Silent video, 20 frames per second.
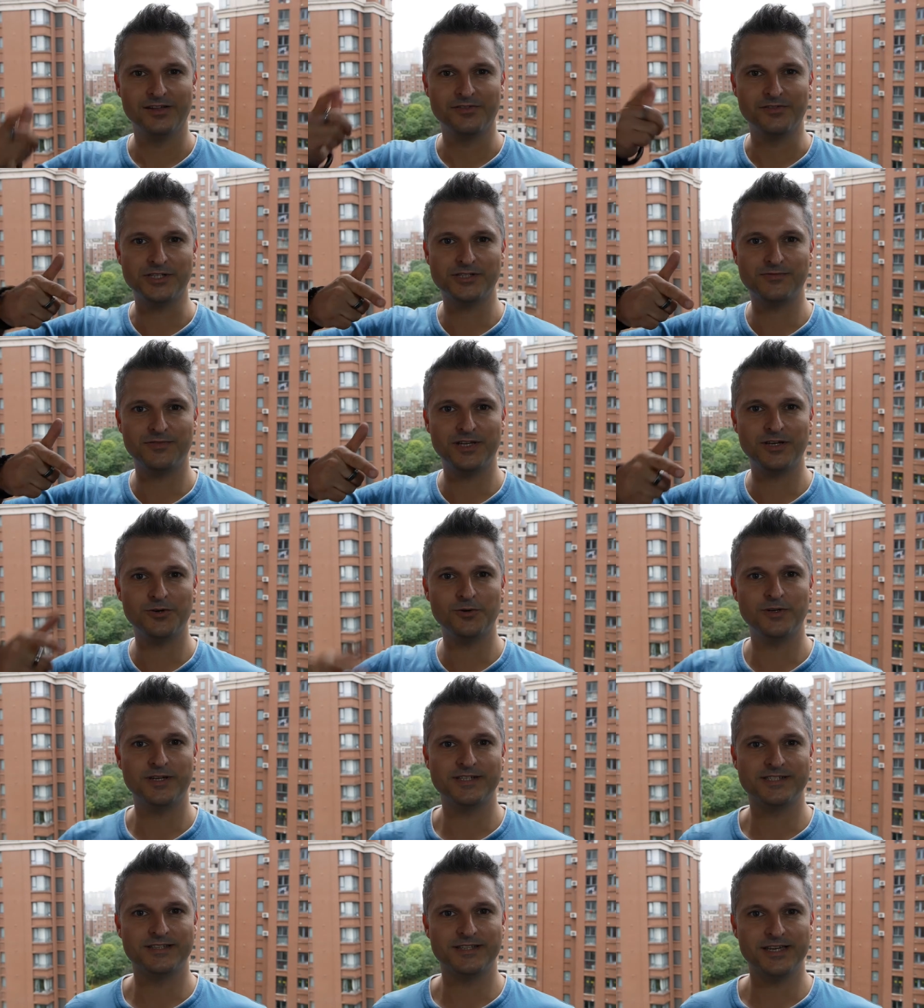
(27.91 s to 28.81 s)
this video
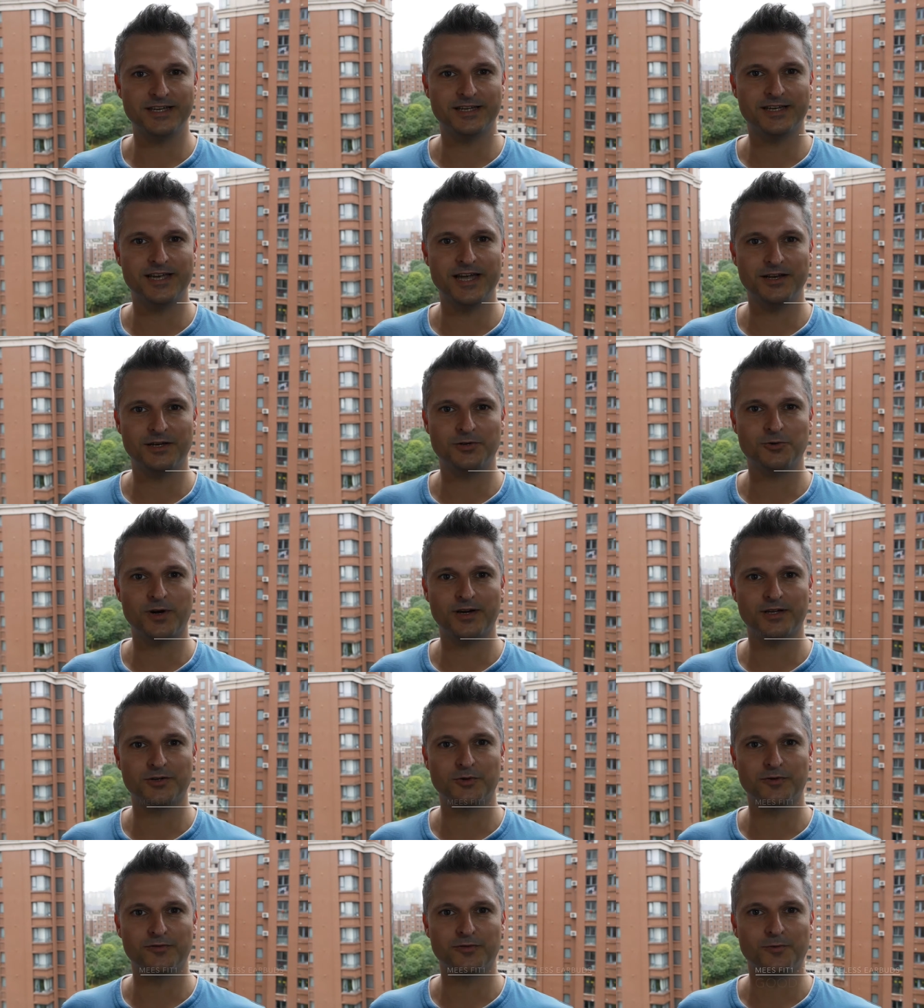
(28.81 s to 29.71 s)
is a dedicated
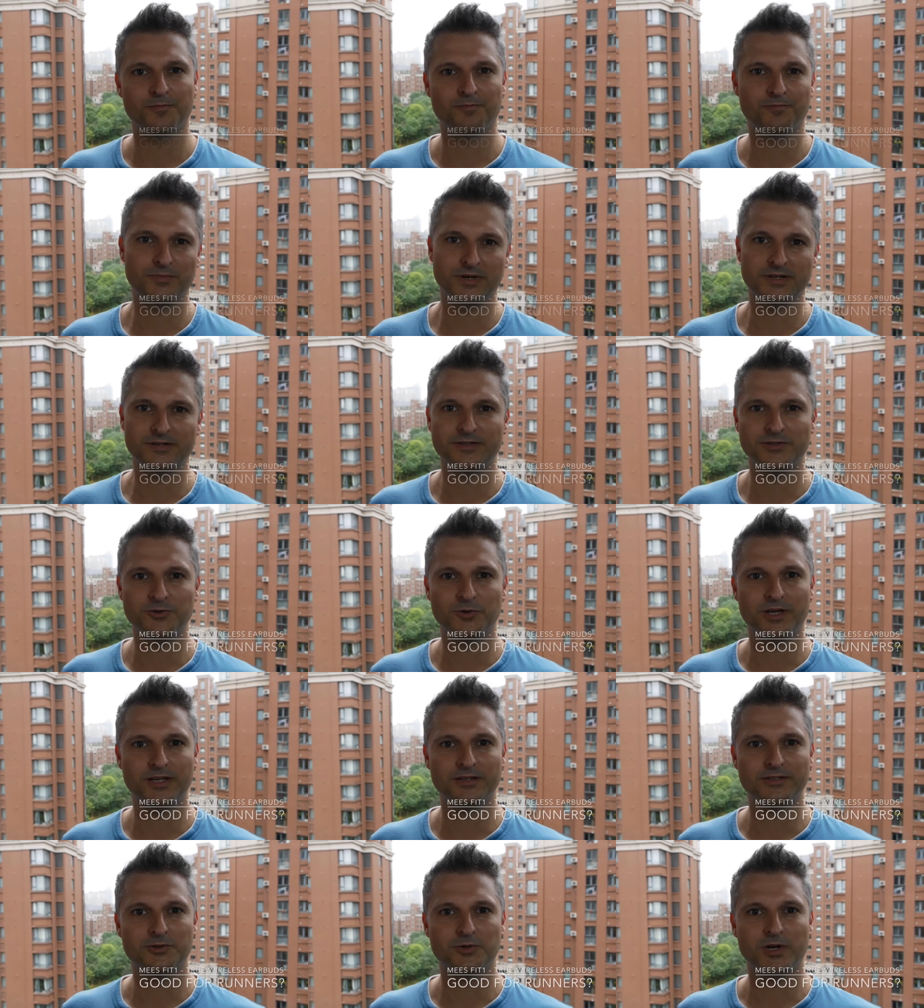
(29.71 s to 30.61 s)
running review, but you
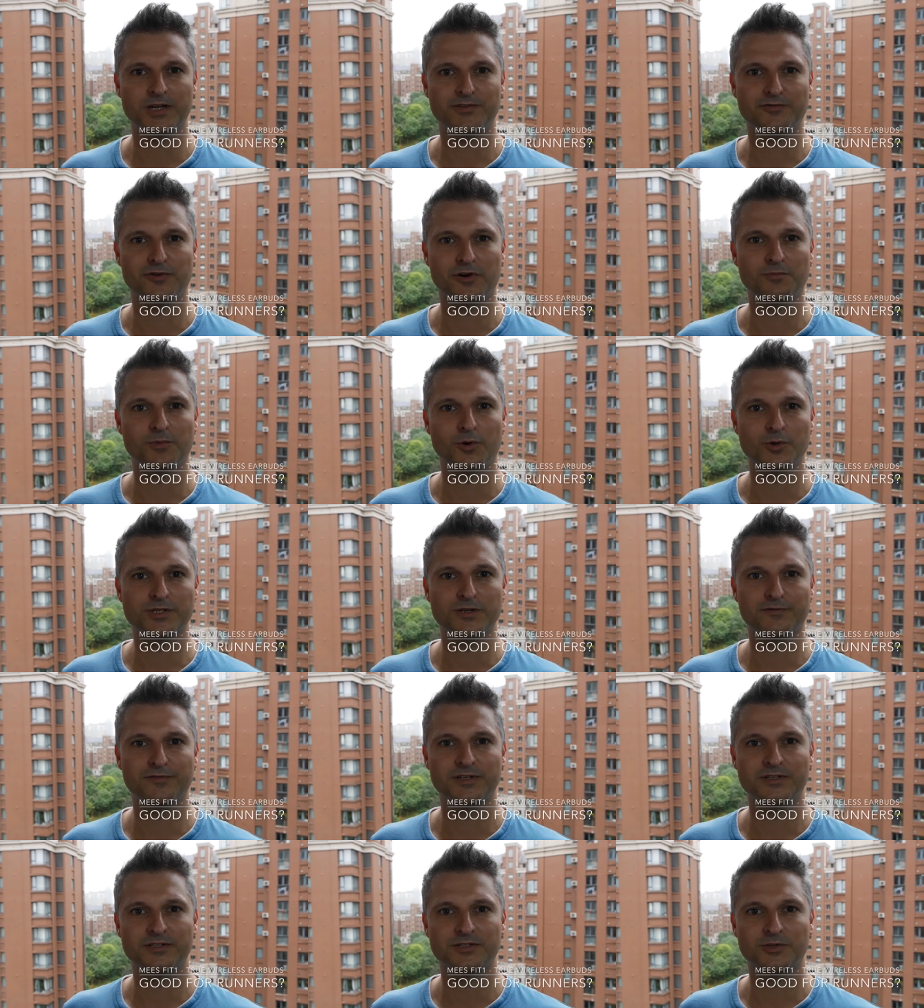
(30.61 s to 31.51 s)
can transfer most
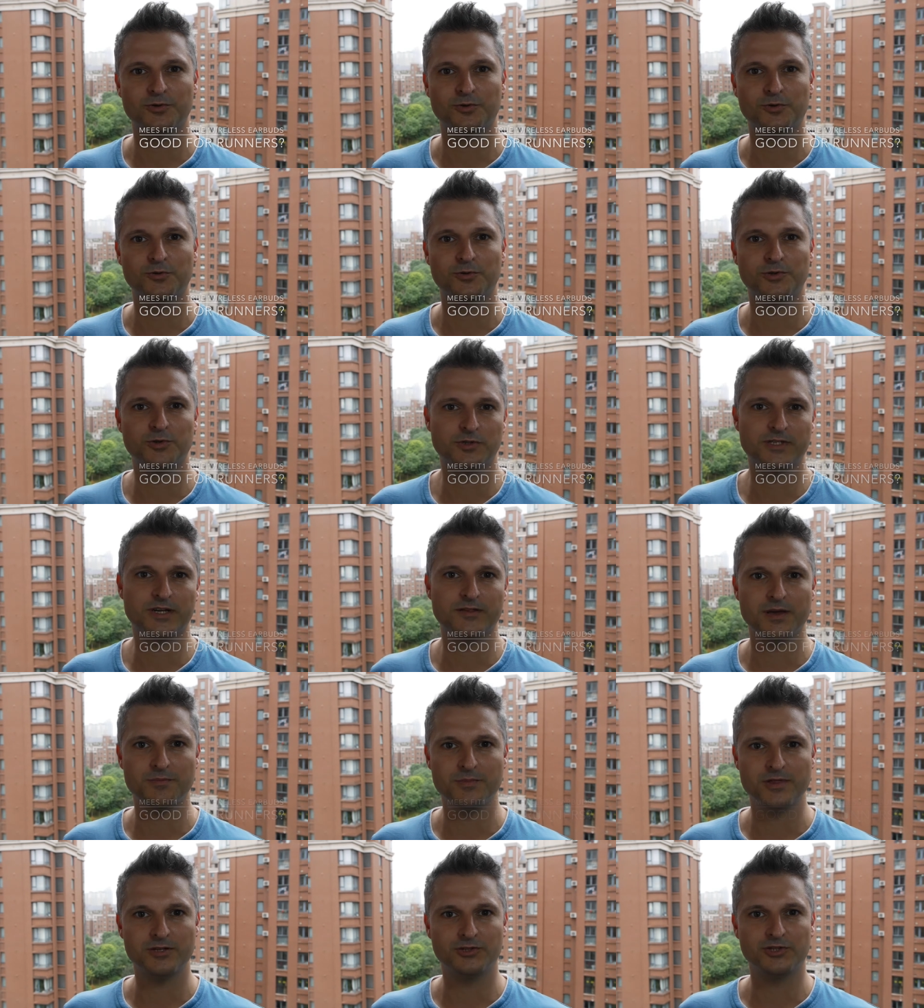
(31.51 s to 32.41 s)
of it to using
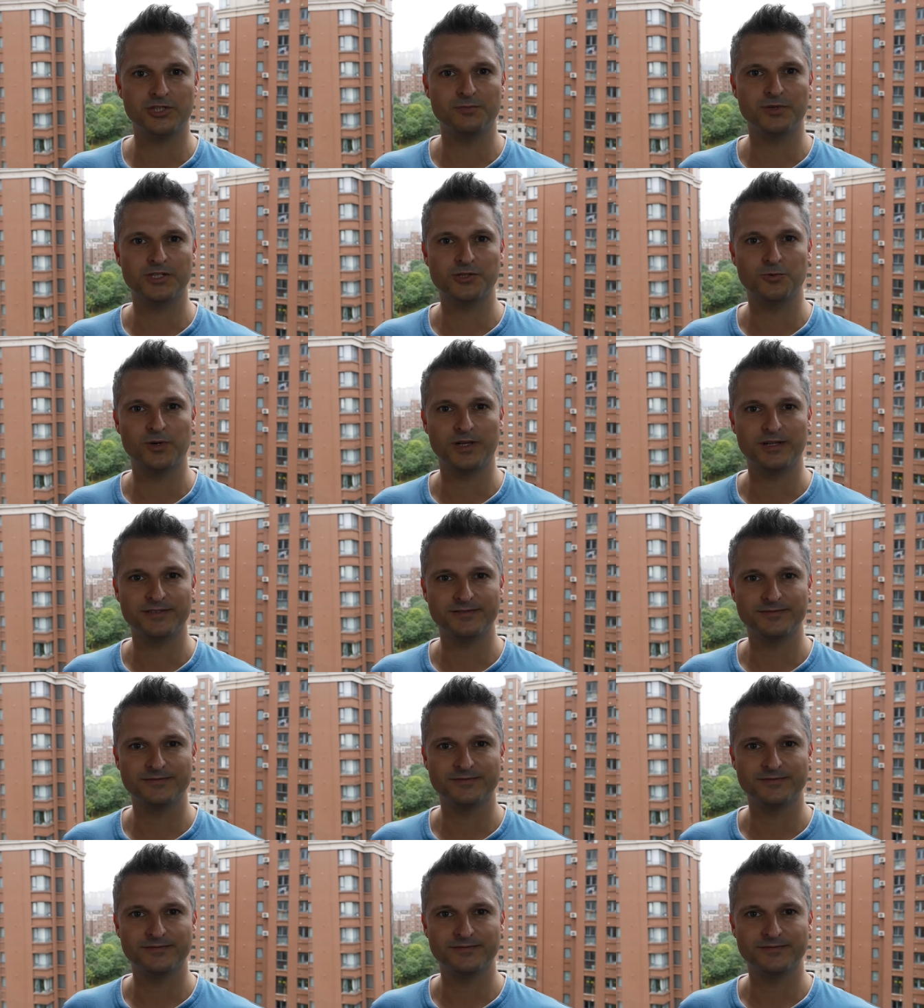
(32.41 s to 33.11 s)
them in the gym as well.